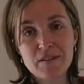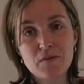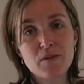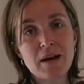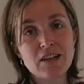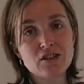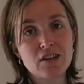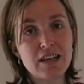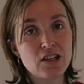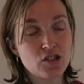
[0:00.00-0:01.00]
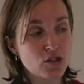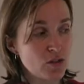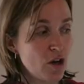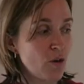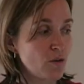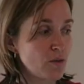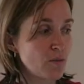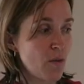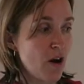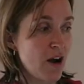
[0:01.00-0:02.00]
information on it, it should
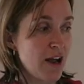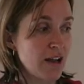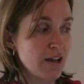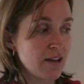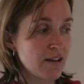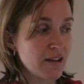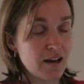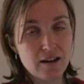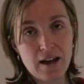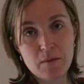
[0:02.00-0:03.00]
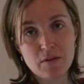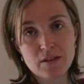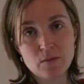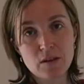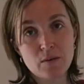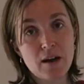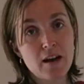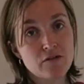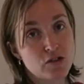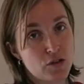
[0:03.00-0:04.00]
hold my Canon cameras with the
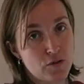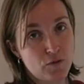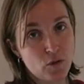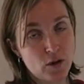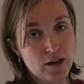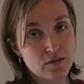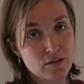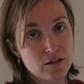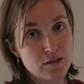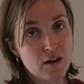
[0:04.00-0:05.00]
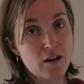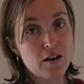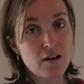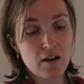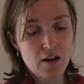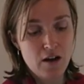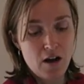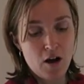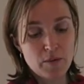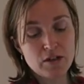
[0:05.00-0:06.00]
100-400. So
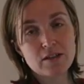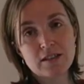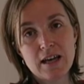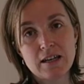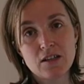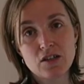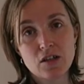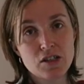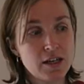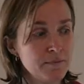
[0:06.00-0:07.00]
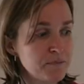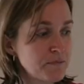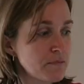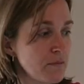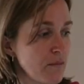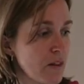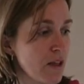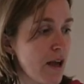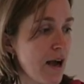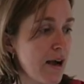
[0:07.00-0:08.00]
I'll be using that in a tosher
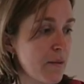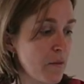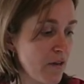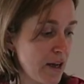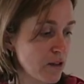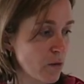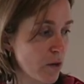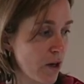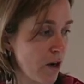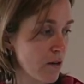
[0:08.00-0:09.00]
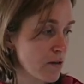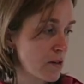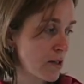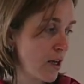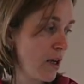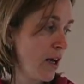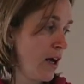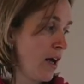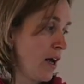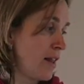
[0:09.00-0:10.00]
around the water holes.
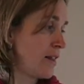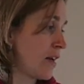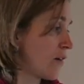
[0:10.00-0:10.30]
Then